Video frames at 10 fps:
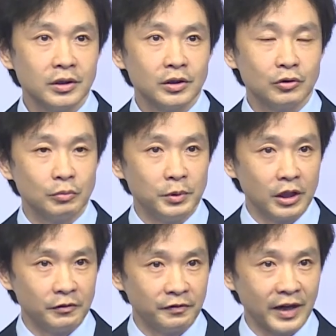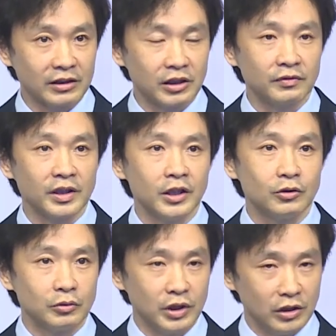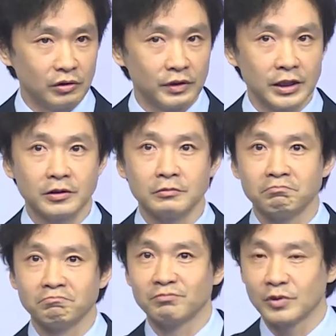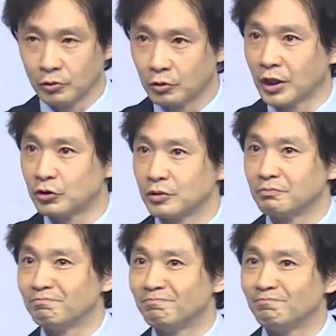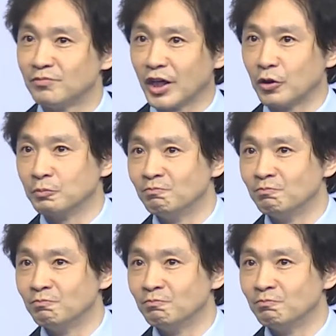to be effectively to innovate. Good question. Thank you.